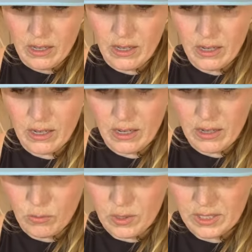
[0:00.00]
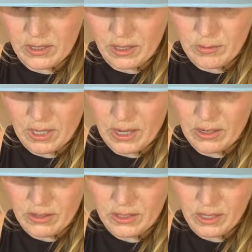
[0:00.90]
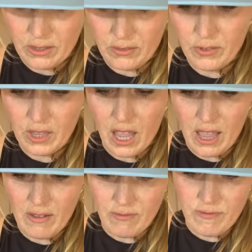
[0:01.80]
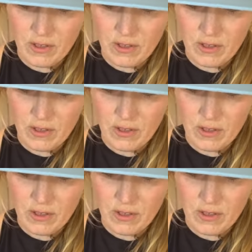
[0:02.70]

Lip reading: and want to stop tying altogether for life.